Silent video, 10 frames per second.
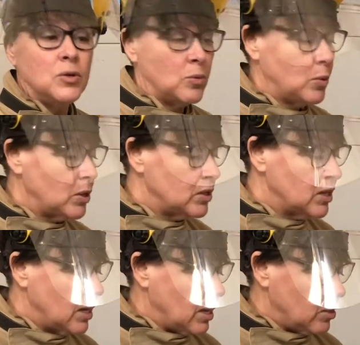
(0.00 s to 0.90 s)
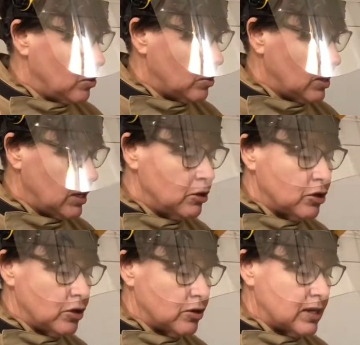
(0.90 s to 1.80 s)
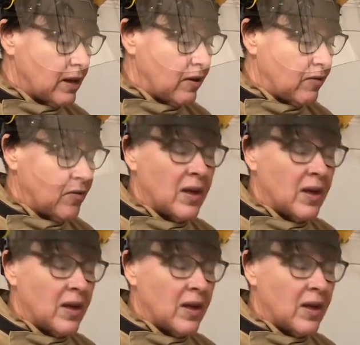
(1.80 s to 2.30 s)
wood, you could injure yourself.